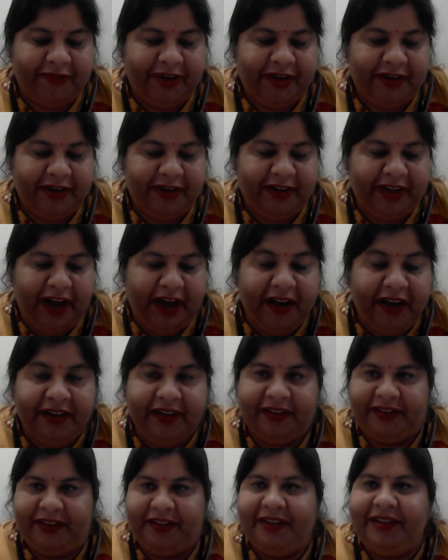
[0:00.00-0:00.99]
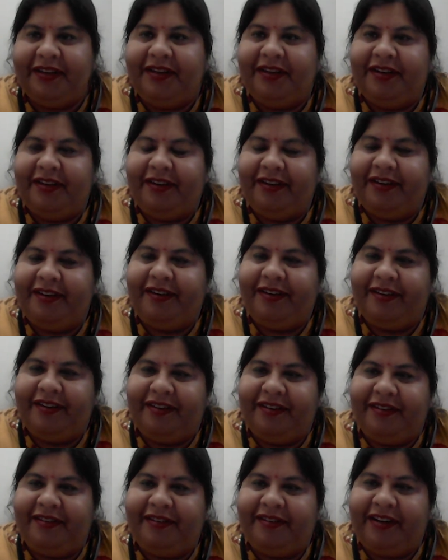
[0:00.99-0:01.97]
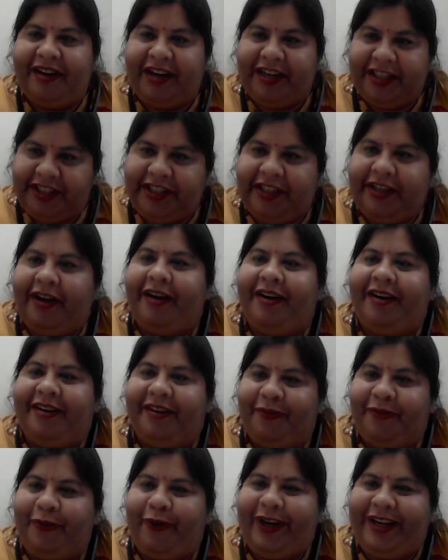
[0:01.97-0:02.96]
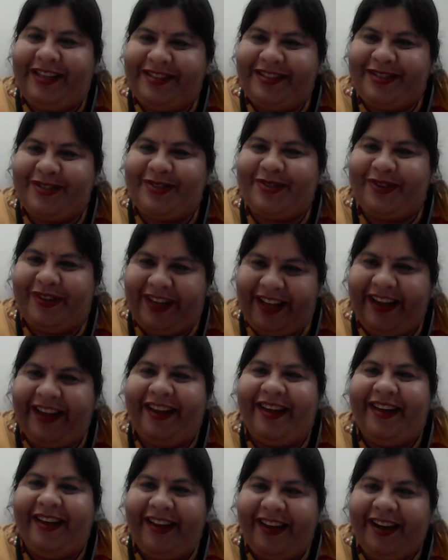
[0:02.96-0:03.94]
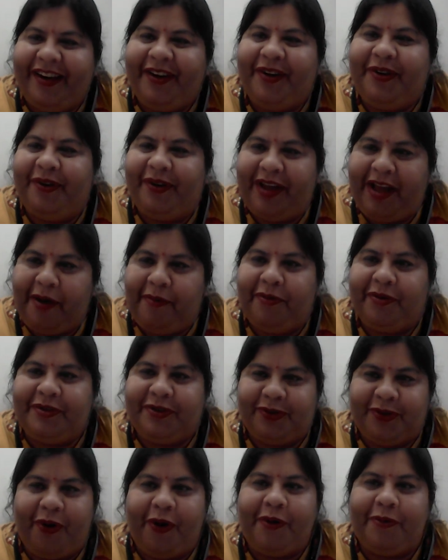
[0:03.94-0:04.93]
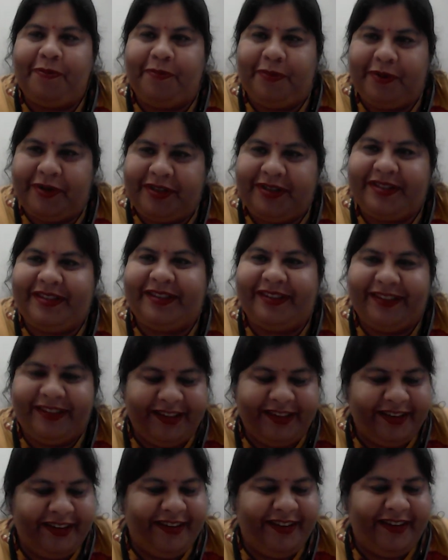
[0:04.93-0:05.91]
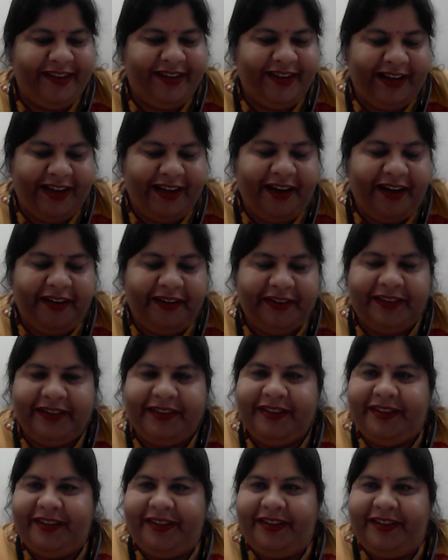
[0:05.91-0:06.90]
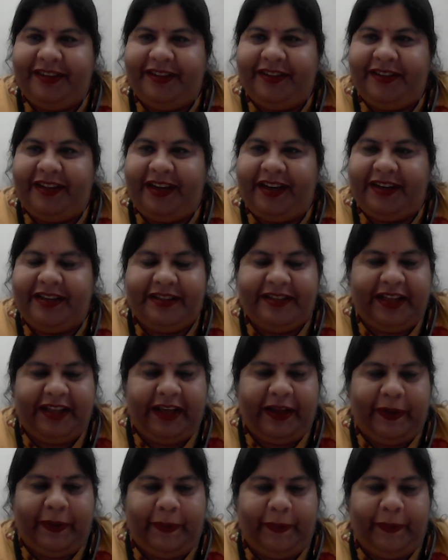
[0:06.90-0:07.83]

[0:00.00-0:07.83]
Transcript: young Harsha, what is today. Today I'm a strong person. Yeah, that is there.